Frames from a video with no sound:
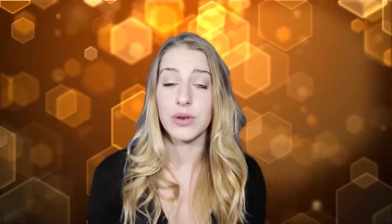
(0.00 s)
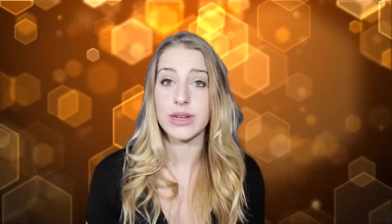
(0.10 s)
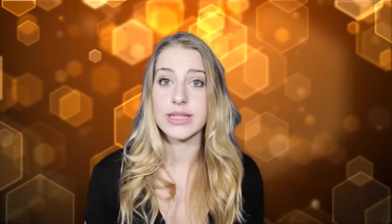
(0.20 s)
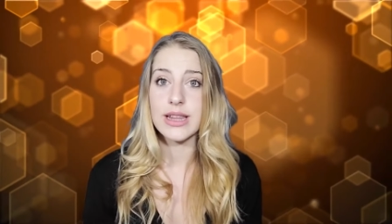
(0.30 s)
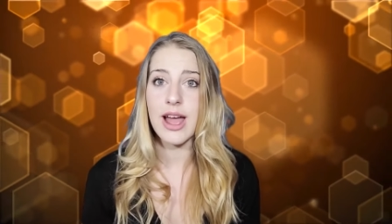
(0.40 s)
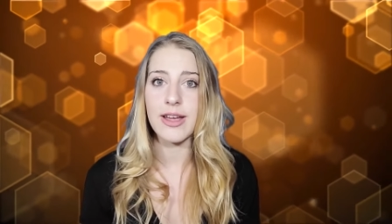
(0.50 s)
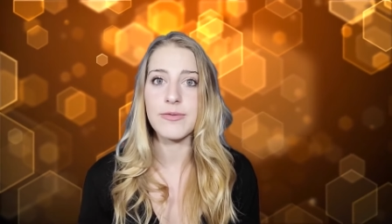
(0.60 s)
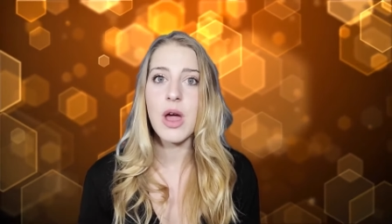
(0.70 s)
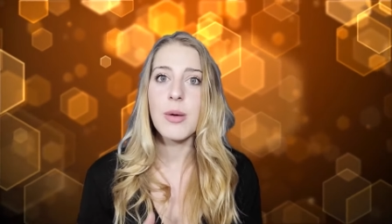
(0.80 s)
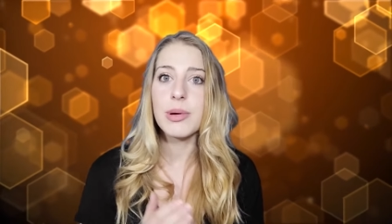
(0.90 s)
for its life.
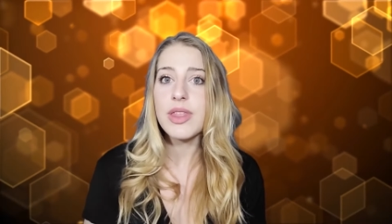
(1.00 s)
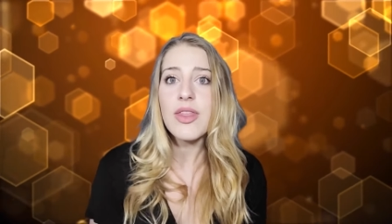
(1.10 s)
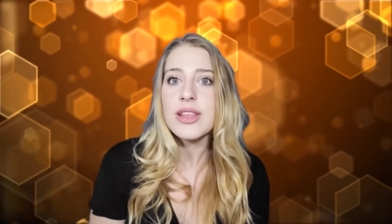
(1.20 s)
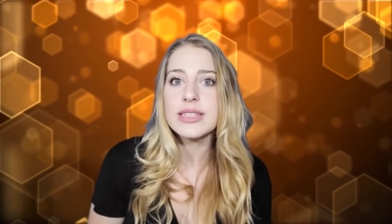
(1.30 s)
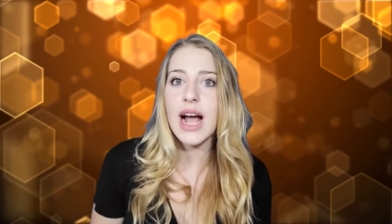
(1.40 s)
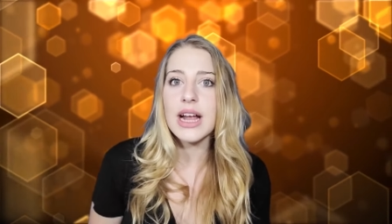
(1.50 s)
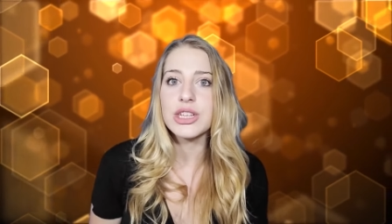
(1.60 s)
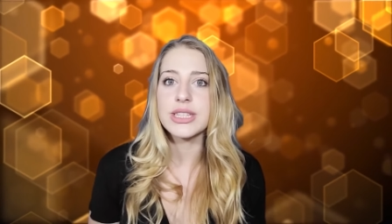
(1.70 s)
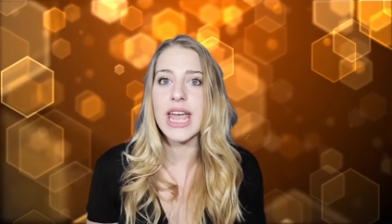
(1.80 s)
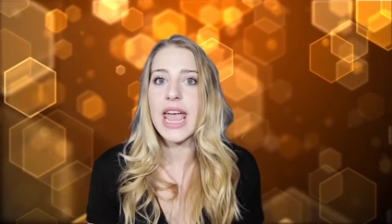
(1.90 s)
But then this guy
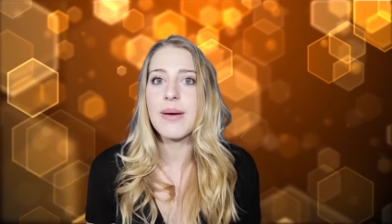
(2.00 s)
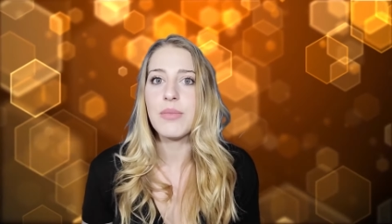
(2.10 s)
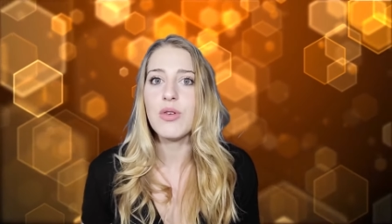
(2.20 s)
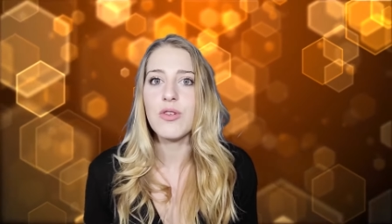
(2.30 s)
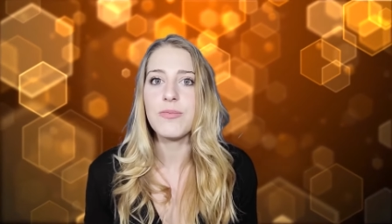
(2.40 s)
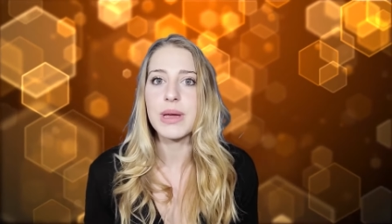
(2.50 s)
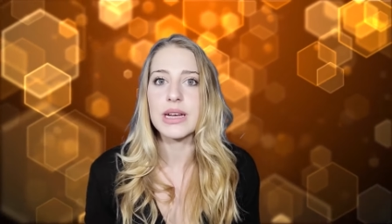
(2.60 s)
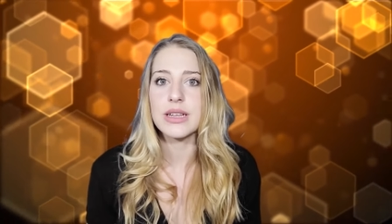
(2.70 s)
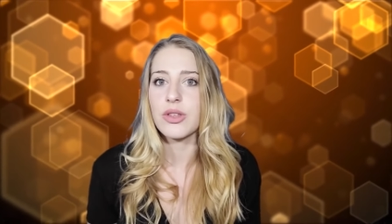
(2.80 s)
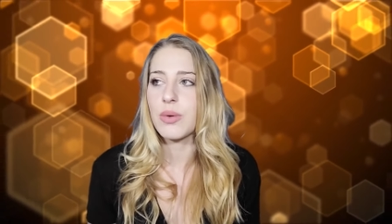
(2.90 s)
just can't move
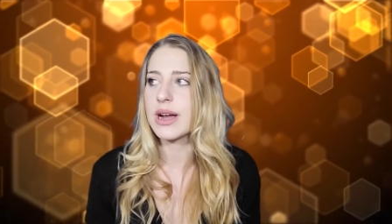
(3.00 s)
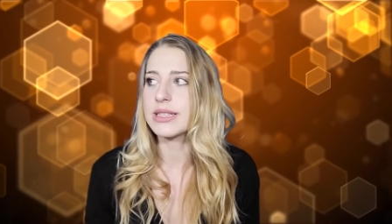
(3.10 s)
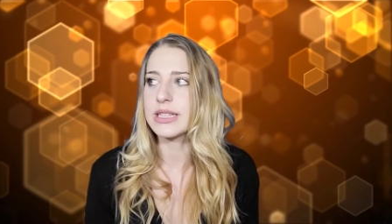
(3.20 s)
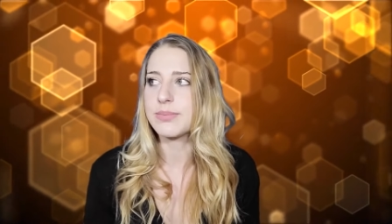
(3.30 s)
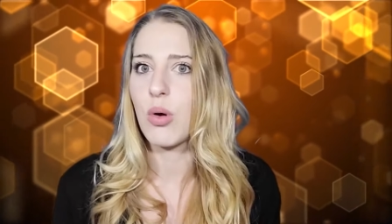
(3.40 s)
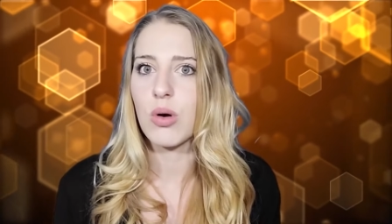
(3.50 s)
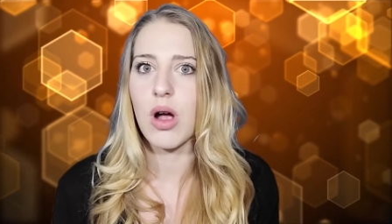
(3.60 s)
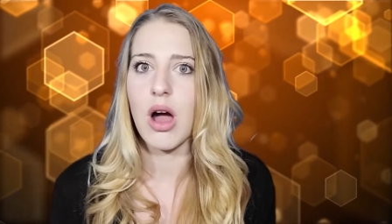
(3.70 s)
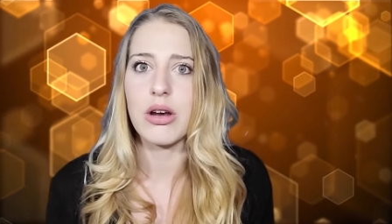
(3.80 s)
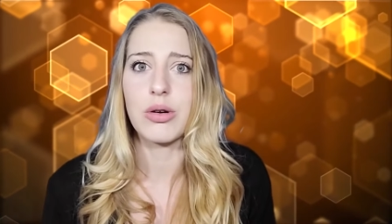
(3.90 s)
because otherwise this poor
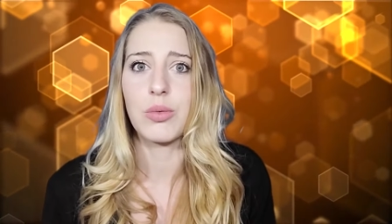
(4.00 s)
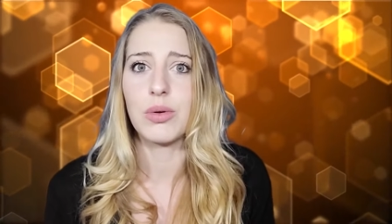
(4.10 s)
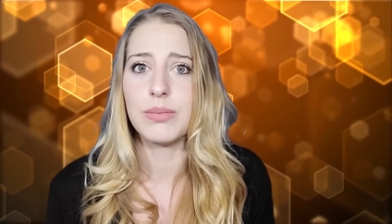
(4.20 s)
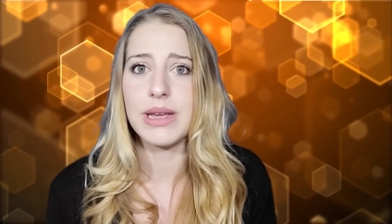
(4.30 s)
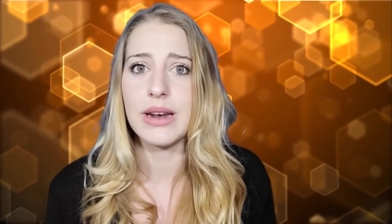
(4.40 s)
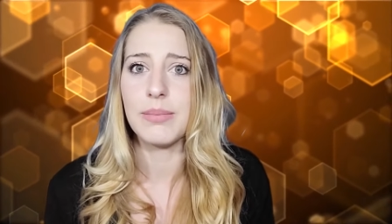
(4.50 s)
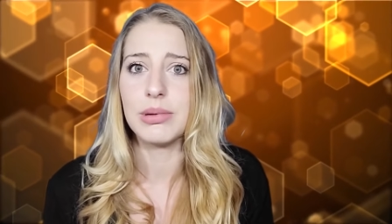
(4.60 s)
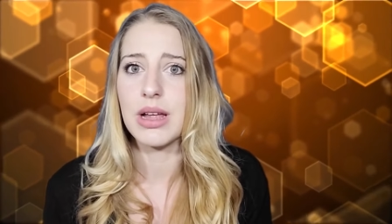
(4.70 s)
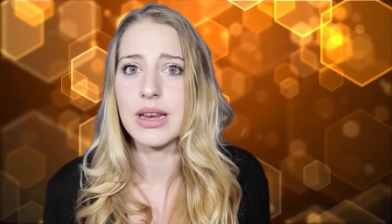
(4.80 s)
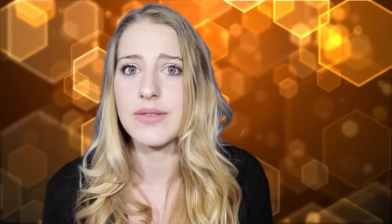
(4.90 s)
otter will meet a
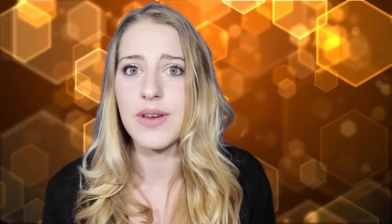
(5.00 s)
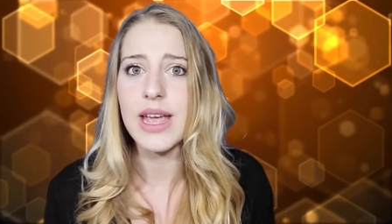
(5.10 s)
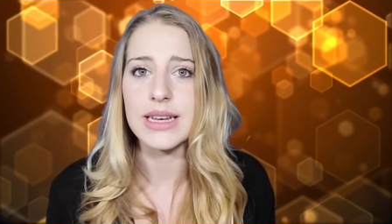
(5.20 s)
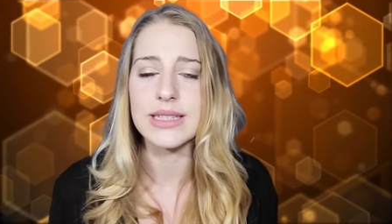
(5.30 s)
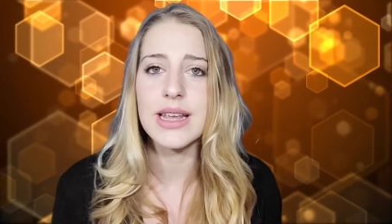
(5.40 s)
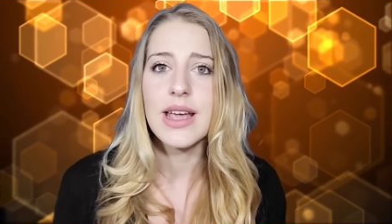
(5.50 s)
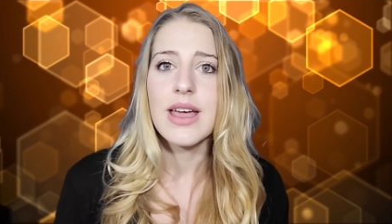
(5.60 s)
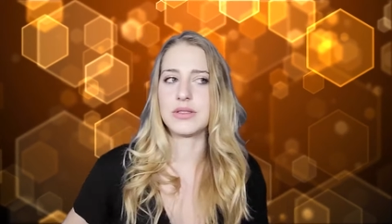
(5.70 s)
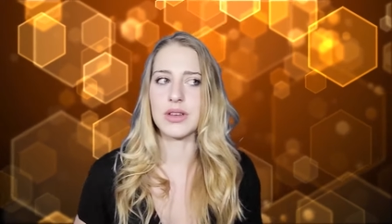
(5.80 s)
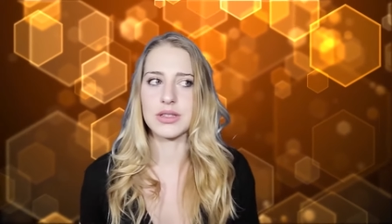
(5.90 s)
bloody fate.
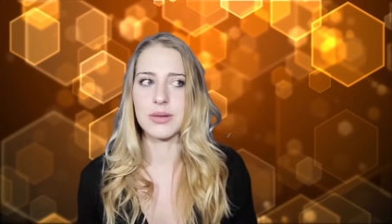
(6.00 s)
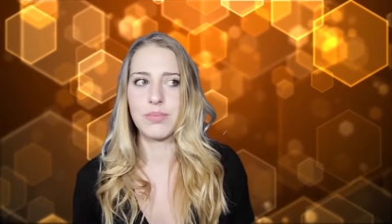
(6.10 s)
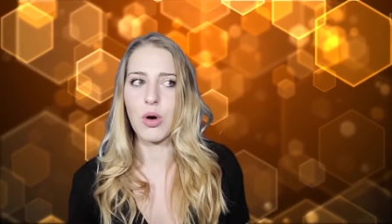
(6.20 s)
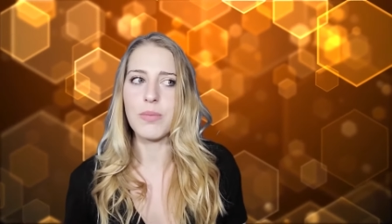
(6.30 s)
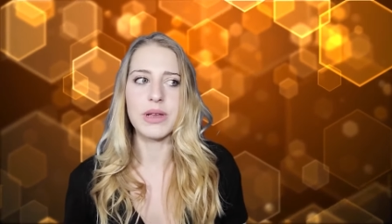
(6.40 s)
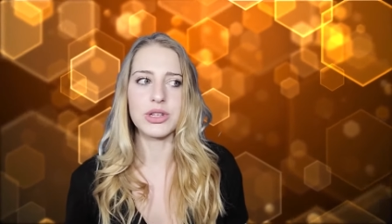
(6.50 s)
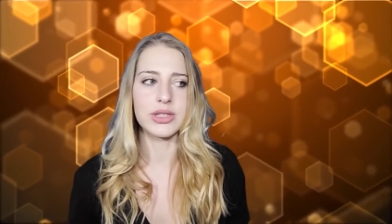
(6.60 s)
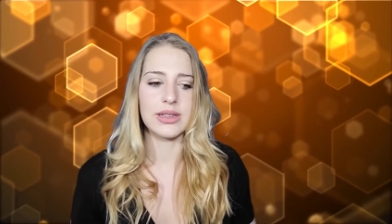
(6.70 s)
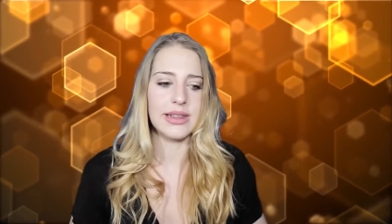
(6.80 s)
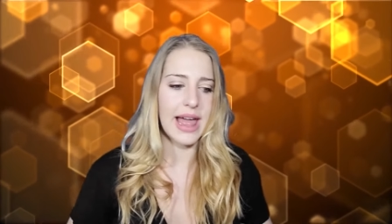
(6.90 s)
Does the boatman
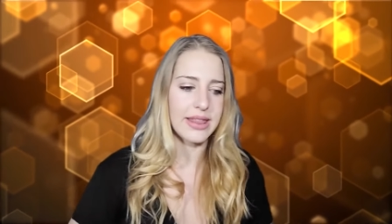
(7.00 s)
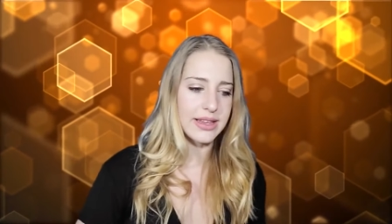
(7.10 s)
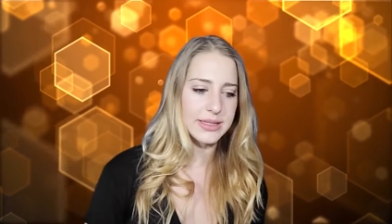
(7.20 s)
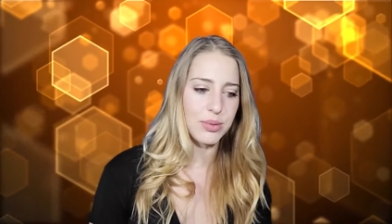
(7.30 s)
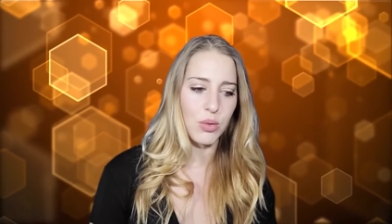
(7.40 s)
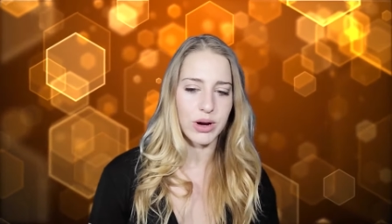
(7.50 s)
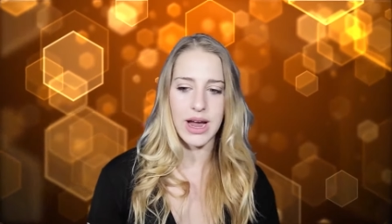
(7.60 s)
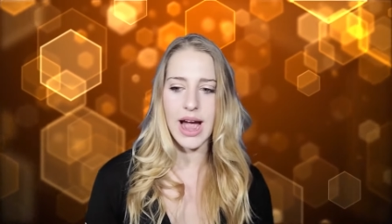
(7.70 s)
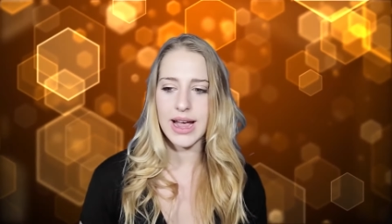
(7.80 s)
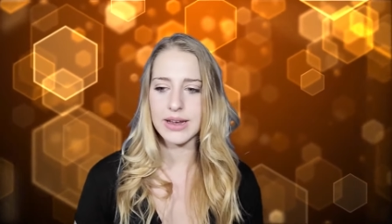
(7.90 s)
just let this poor
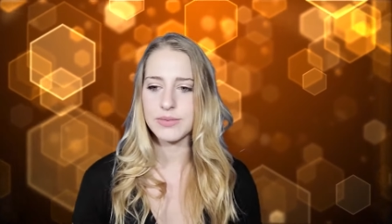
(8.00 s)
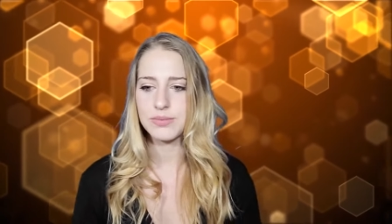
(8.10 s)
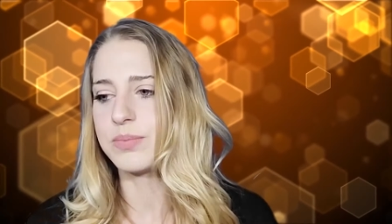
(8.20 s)
guy